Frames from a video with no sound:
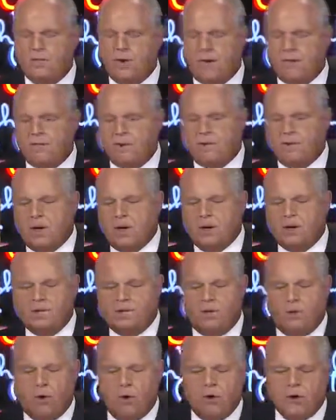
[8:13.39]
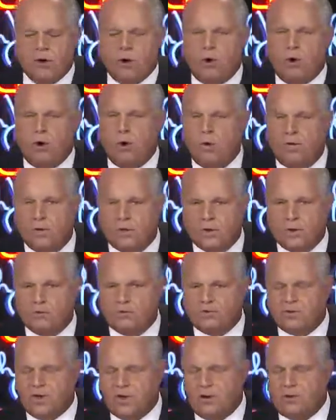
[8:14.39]
You have everybody falling all
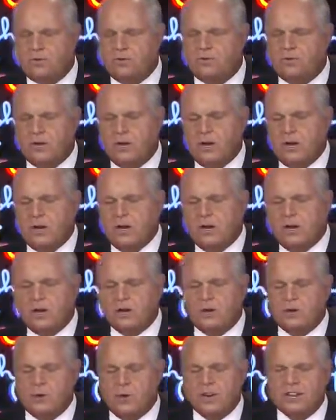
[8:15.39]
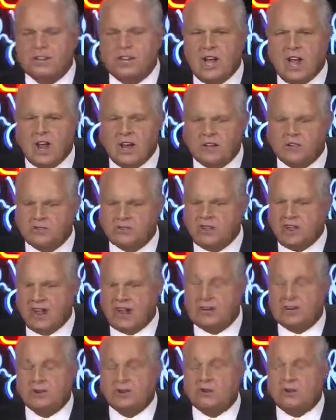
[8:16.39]
over themselves to
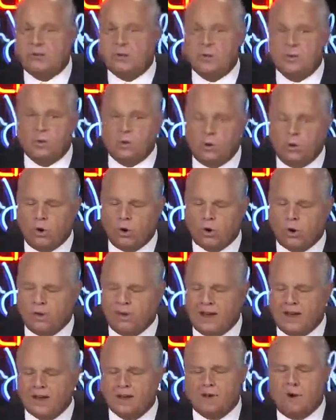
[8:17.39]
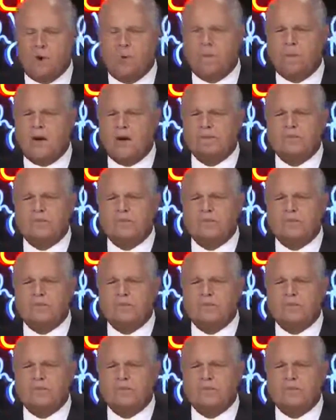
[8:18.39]
acknowledge that, to reward that.